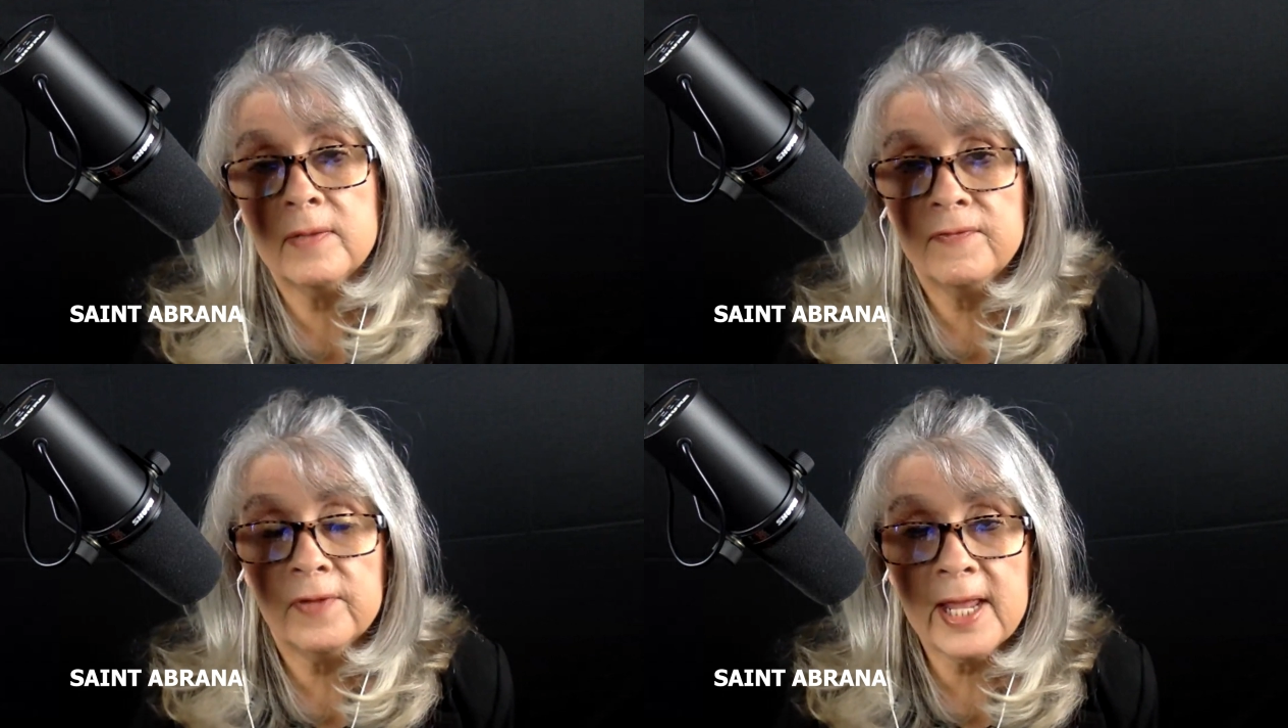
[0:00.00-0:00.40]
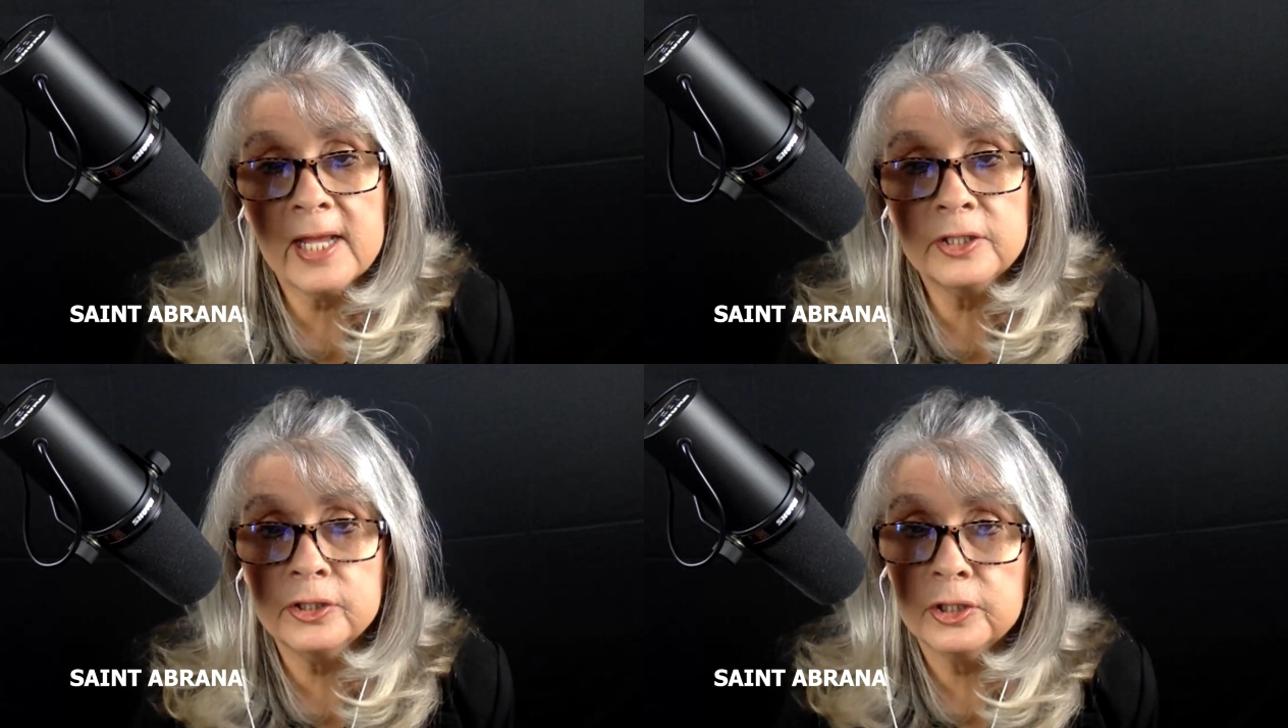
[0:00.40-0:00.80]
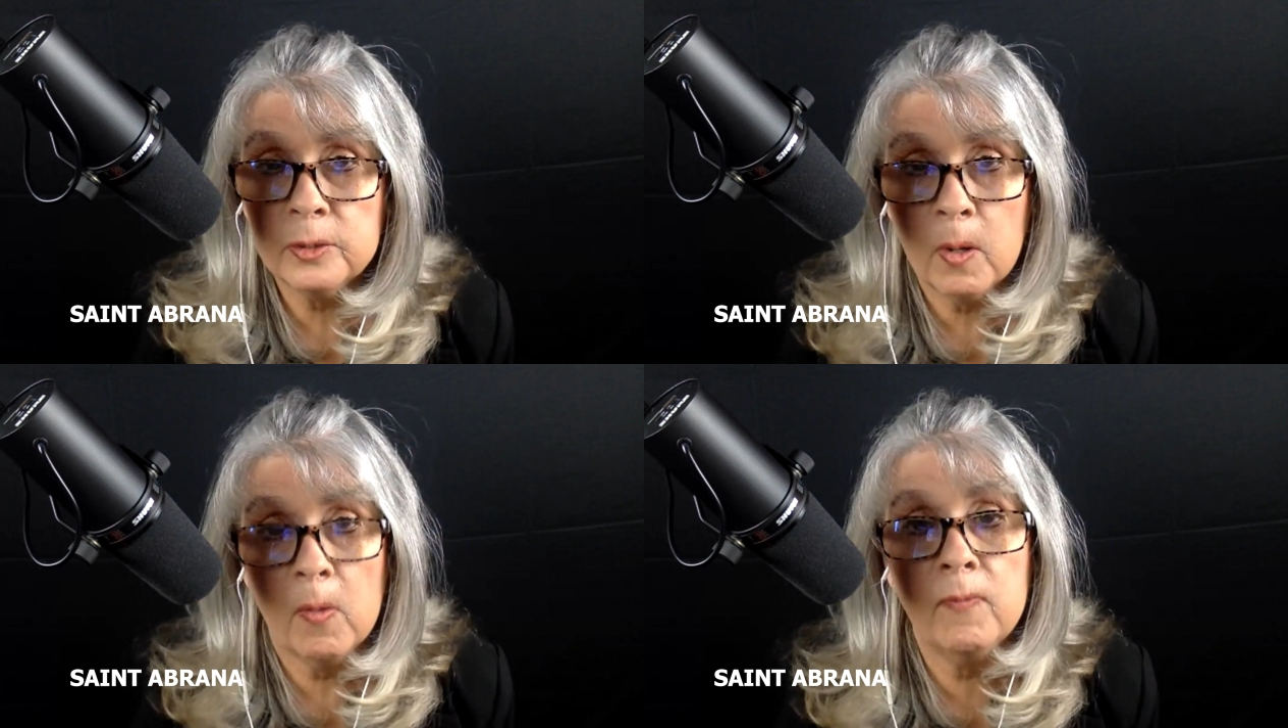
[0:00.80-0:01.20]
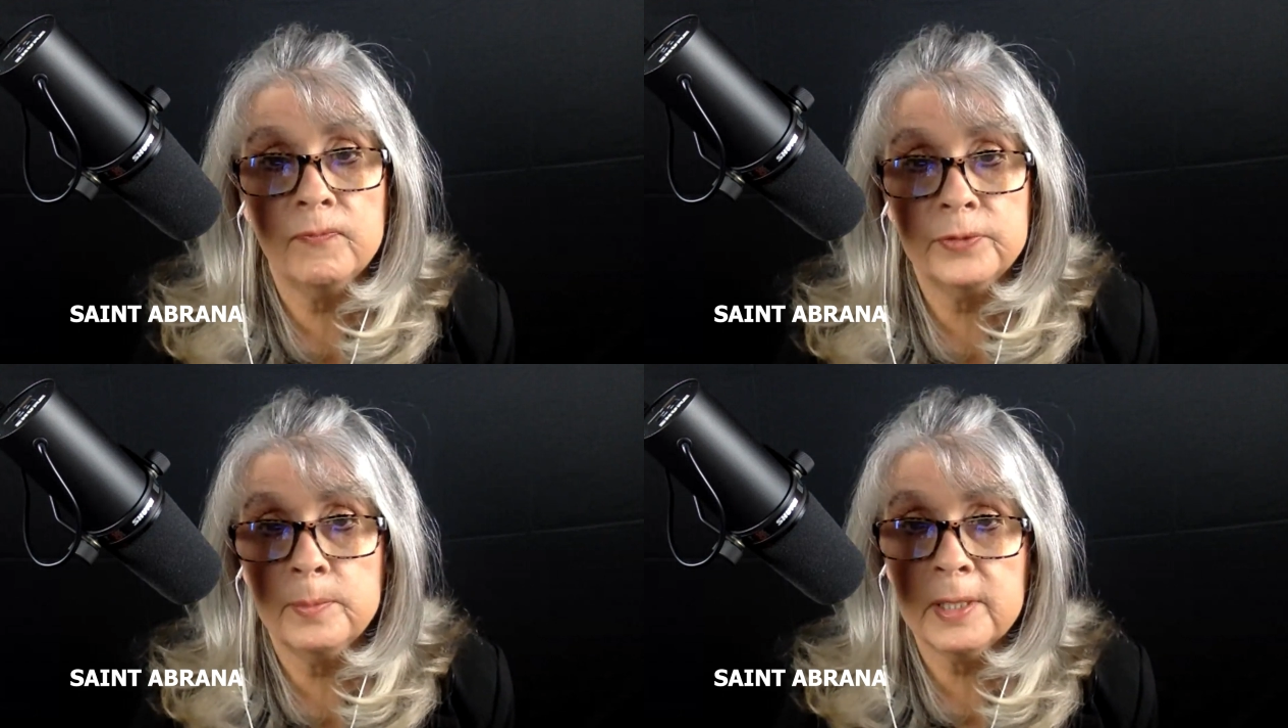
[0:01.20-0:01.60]
in the flesh, you
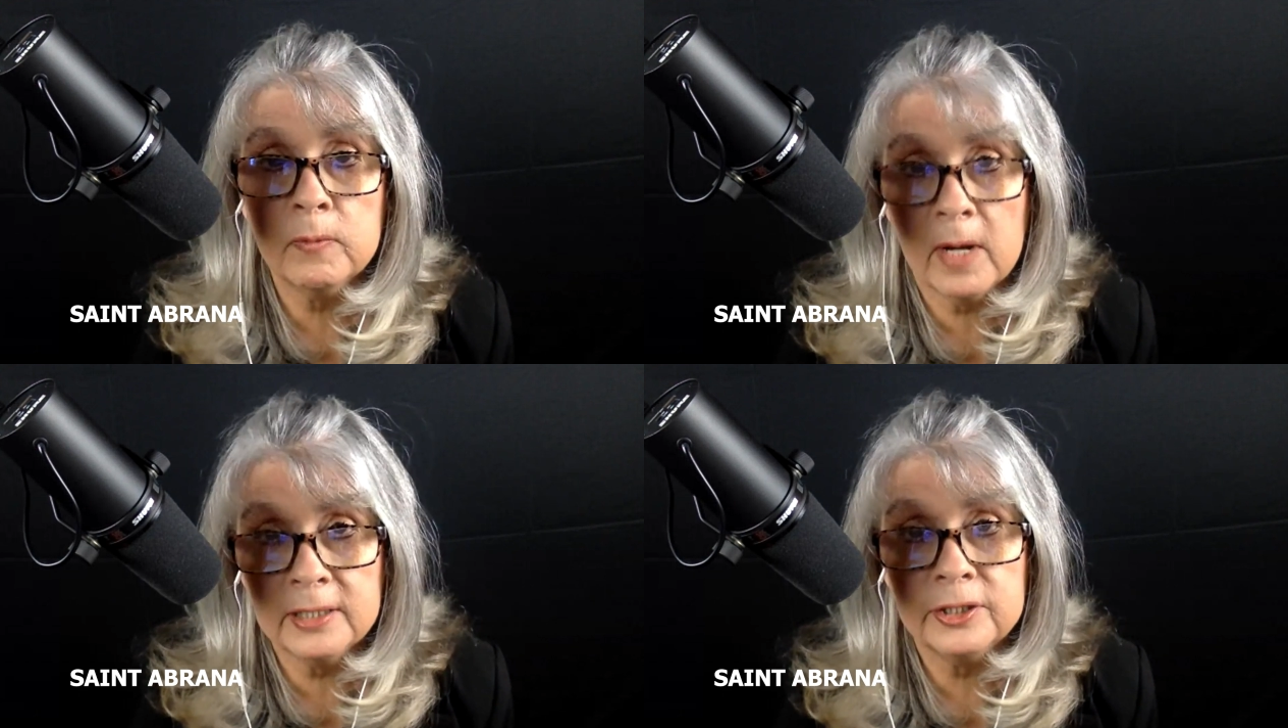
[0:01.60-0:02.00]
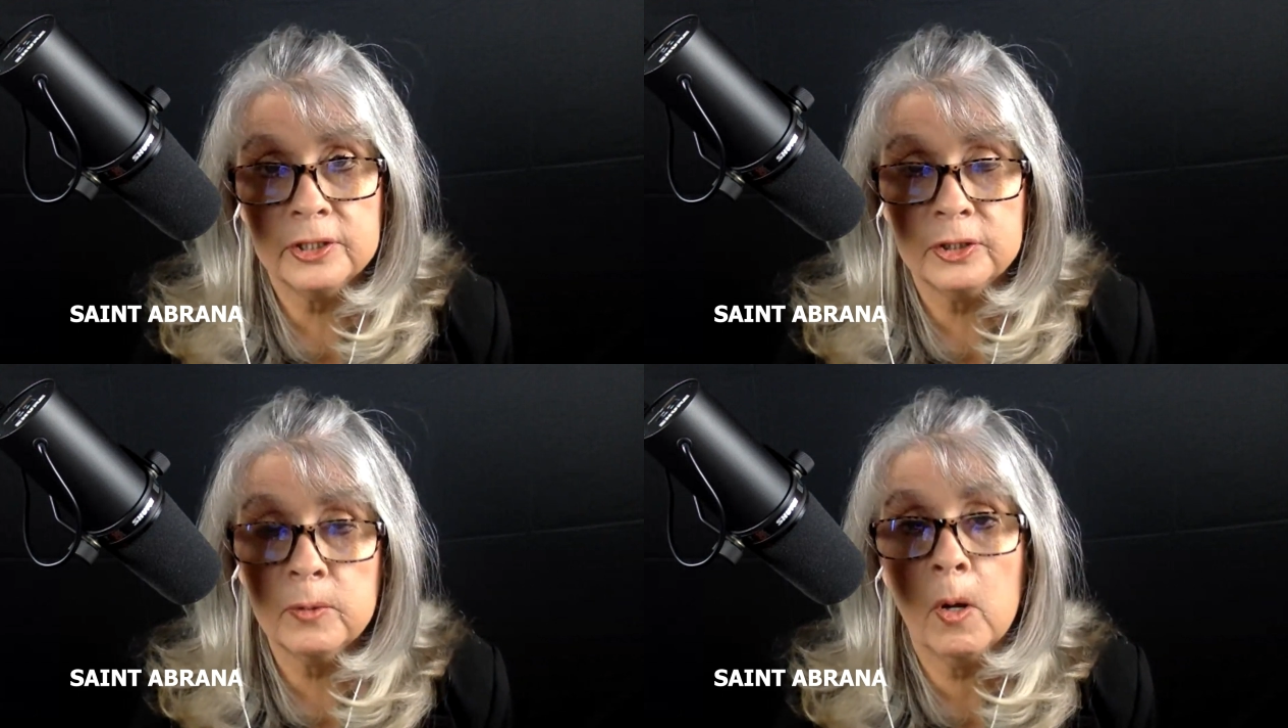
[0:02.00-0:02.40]
hope to be righteous.